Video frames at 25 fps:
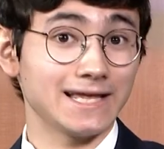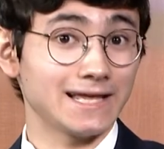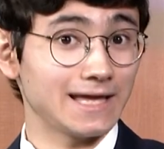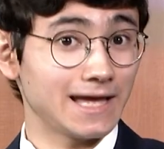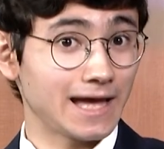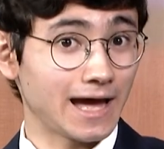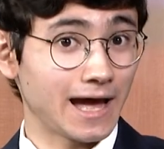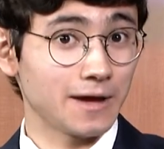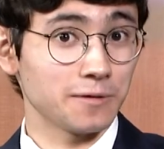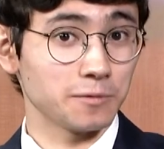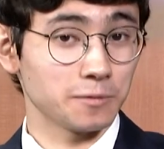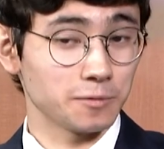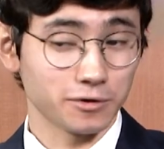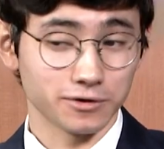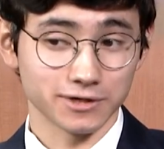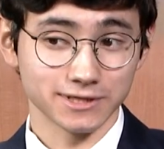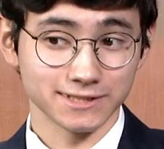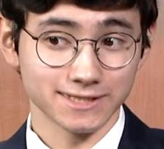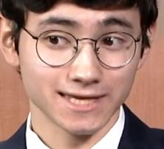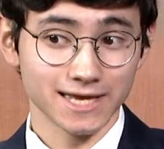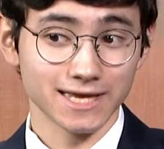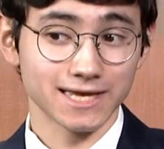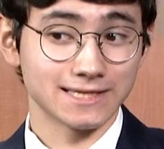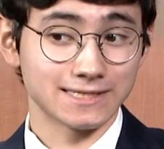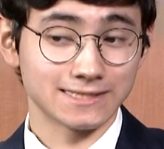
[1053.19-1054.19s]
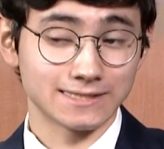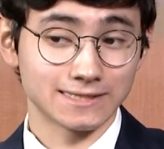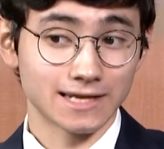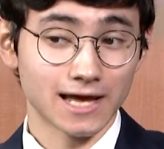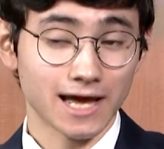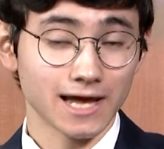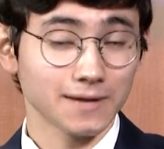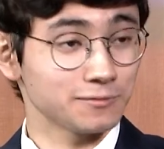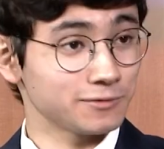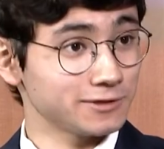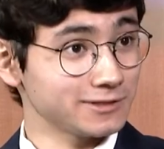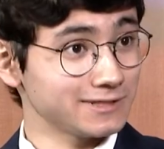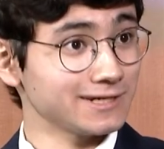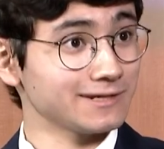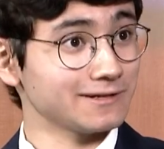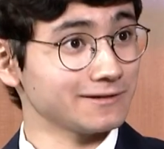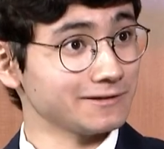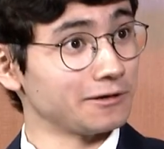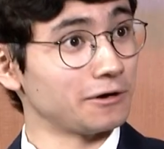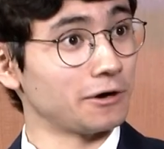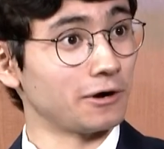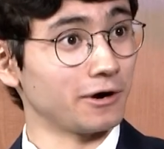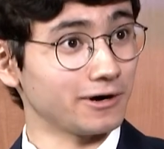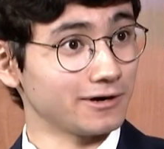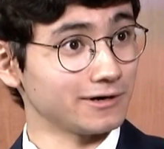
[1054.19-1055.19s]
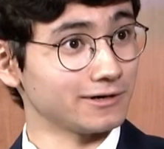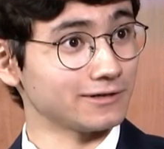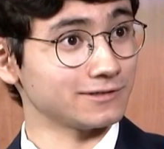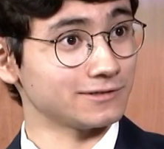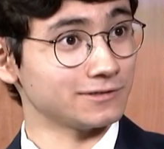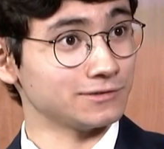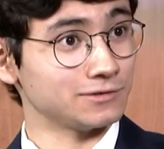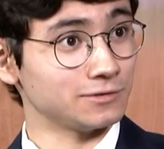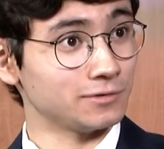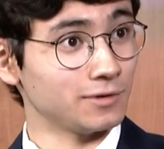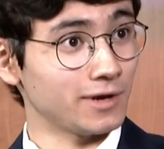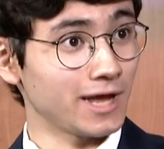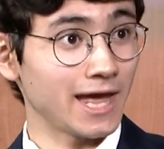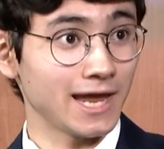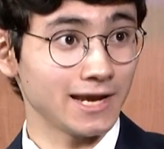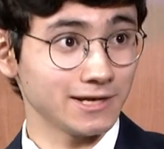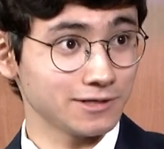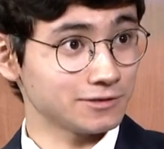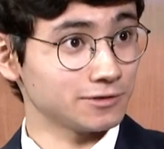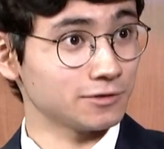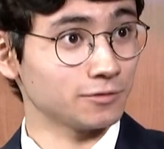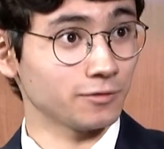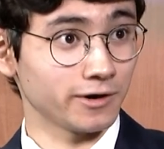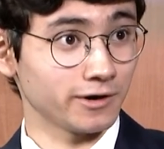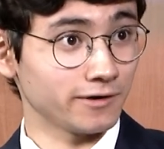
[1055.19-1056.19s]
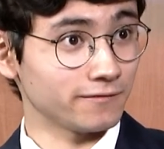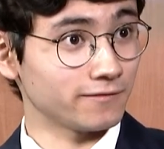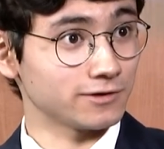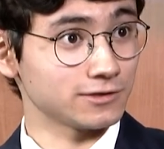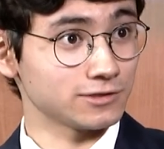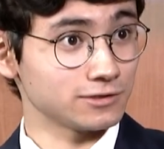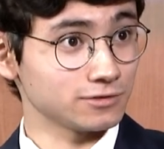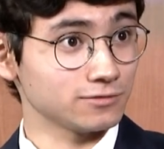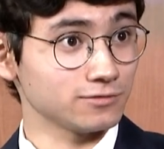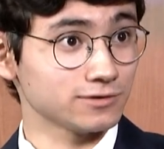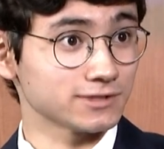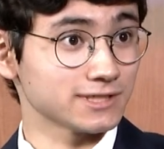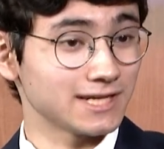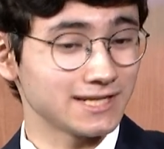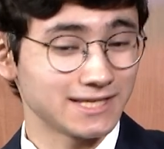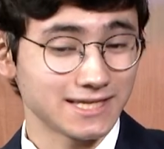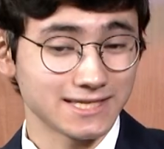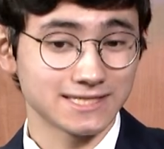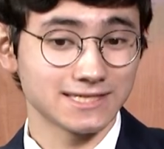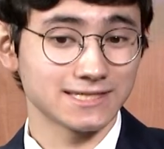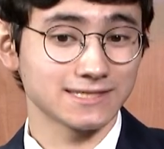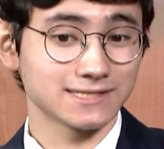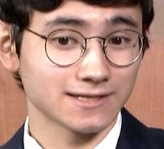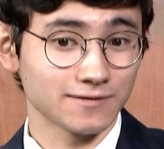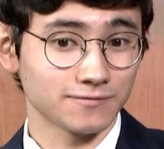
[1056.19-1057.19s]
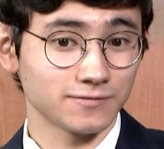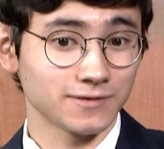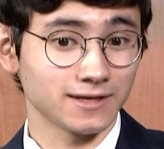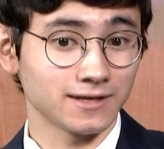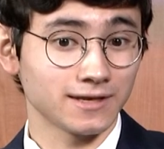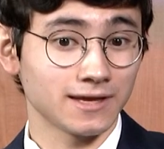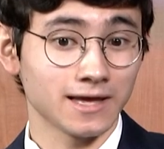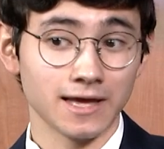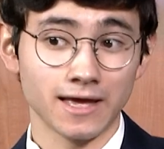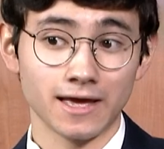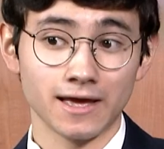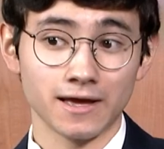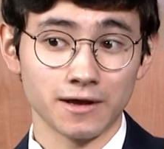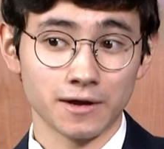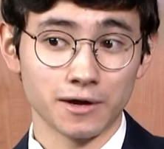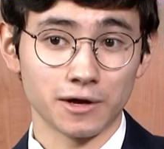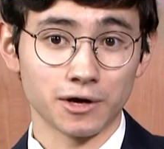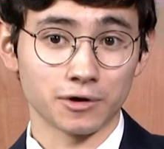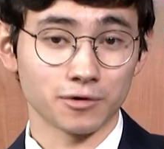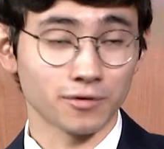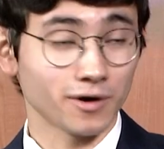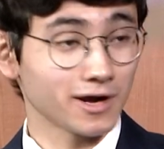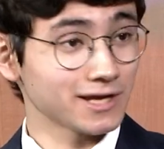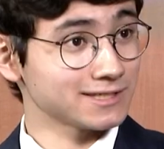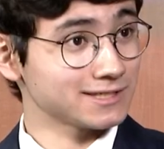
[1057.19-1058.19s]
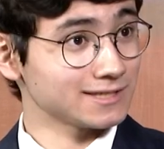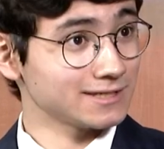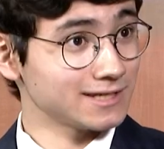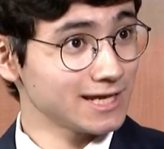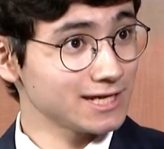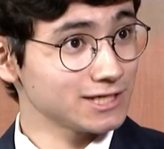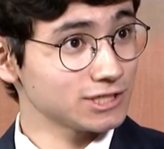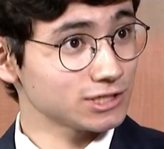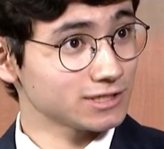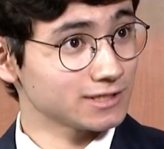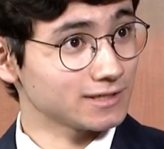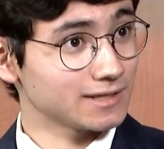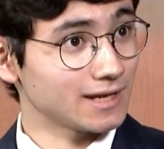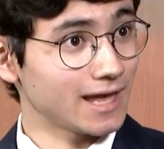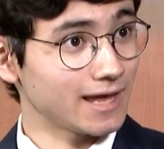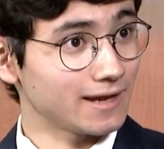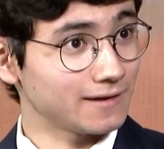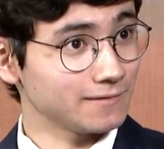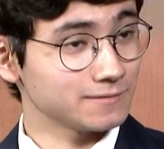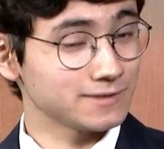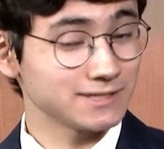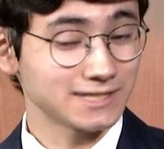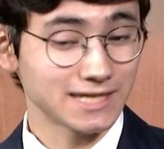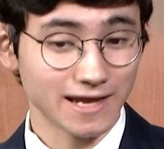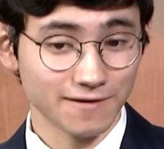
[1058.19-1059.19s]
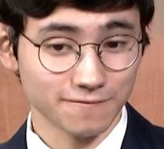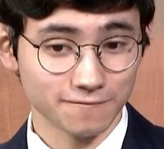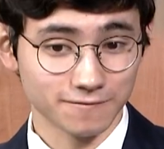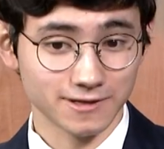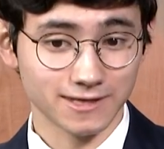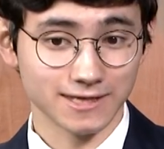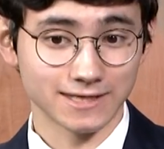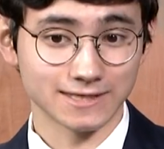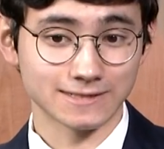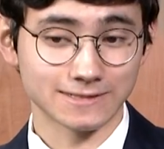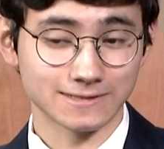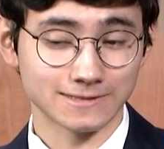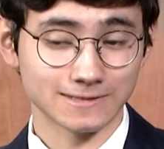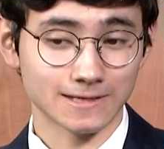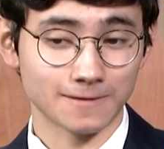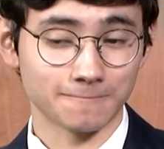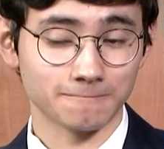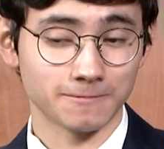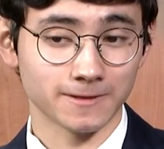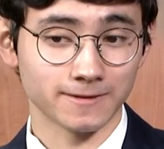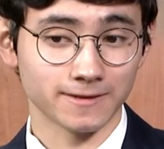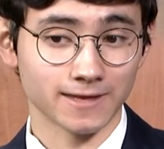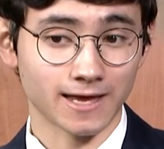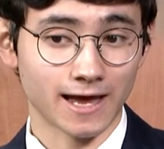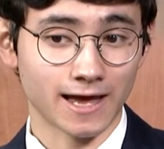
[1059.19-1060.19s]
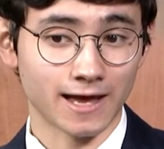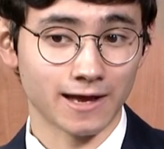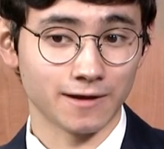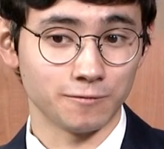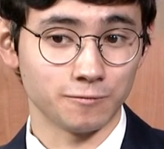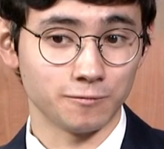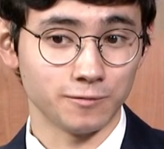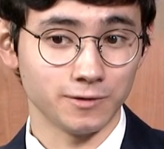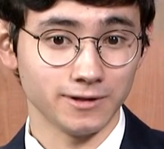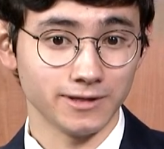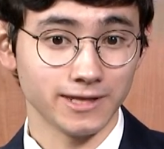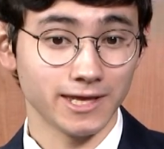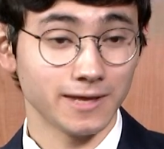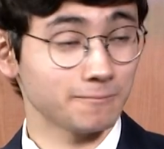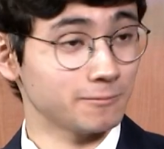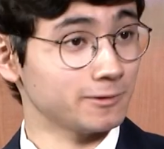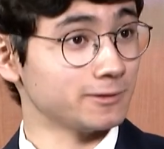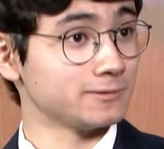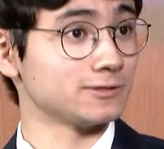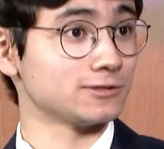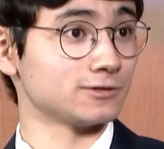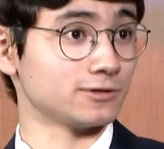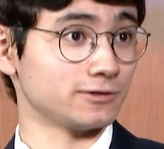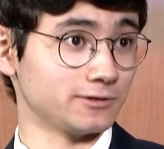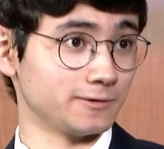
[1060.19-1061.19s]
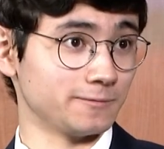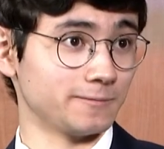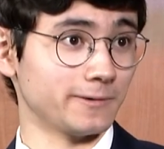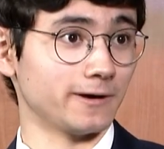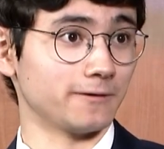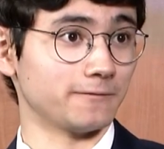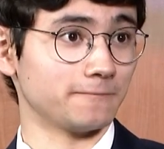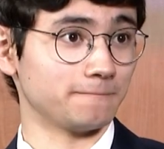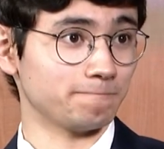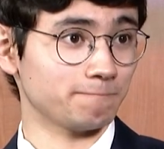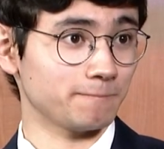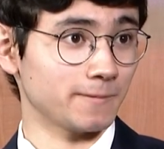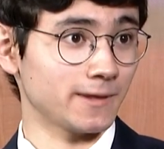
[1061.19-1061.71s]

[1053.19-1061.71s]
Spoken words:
I'm going to say it's not particularly hard to enter one of our schools, and this is something across the nation that safety is something that I really am concerned about.